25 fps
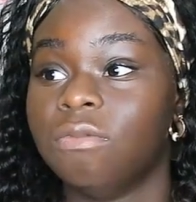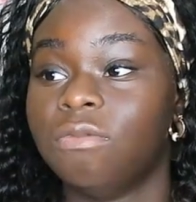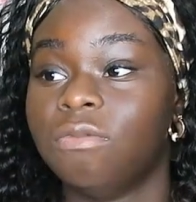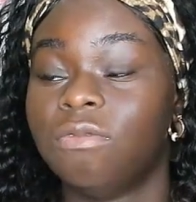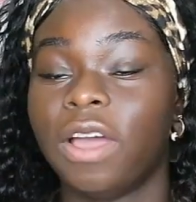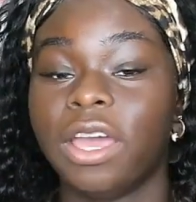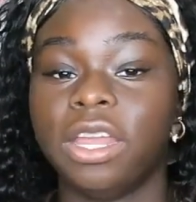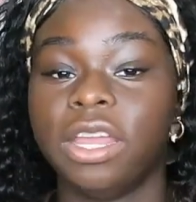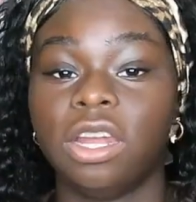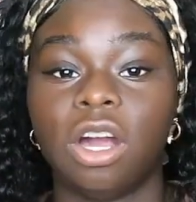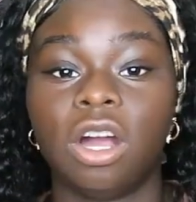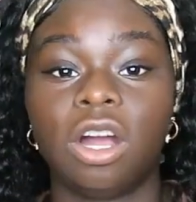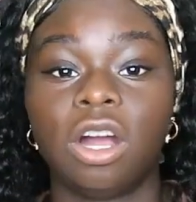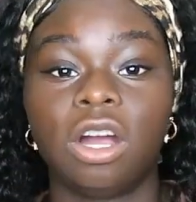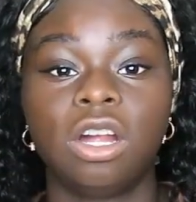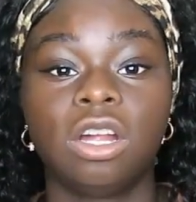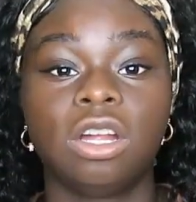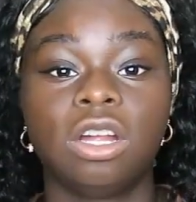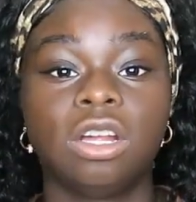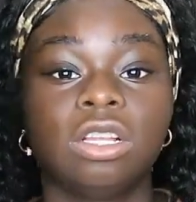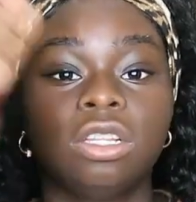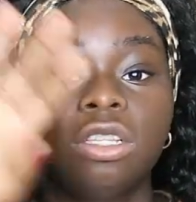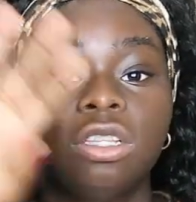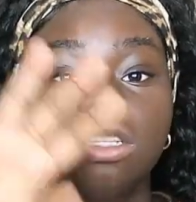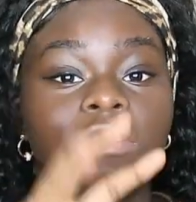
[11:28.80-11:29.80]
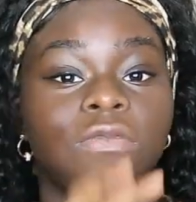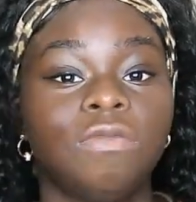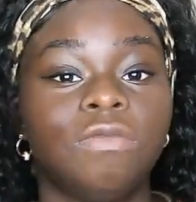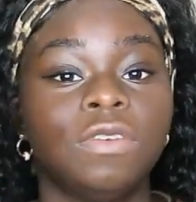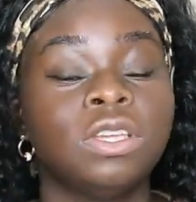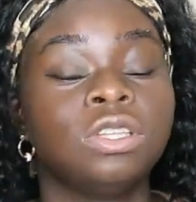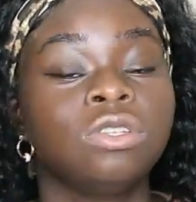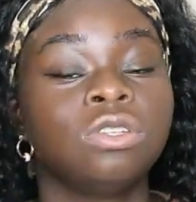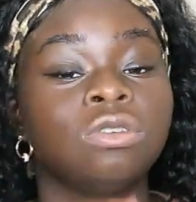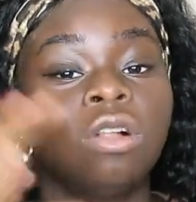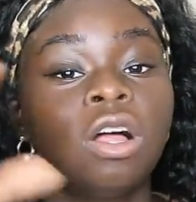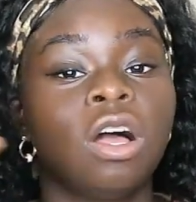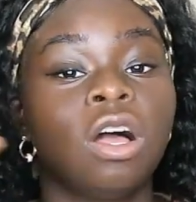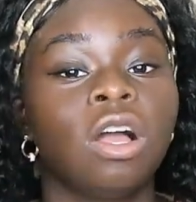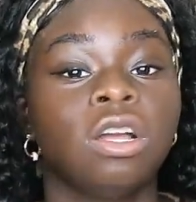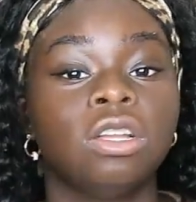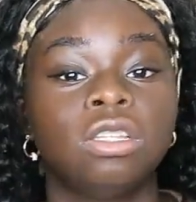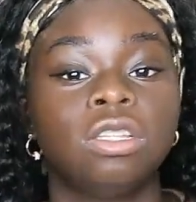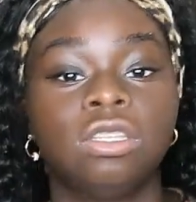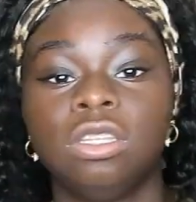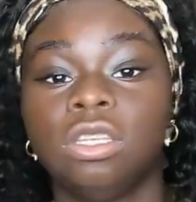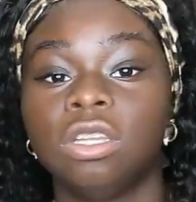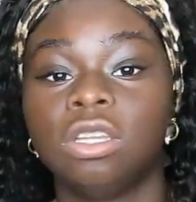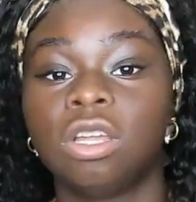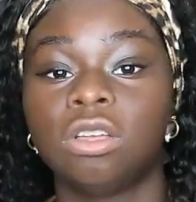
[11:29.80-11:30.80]
fine arts, visual
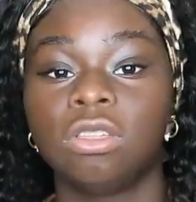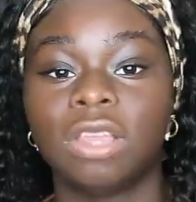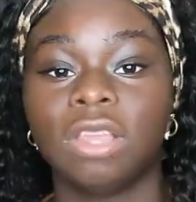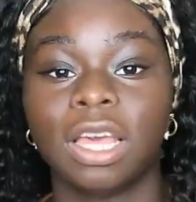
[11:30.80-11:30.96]
arts, you know,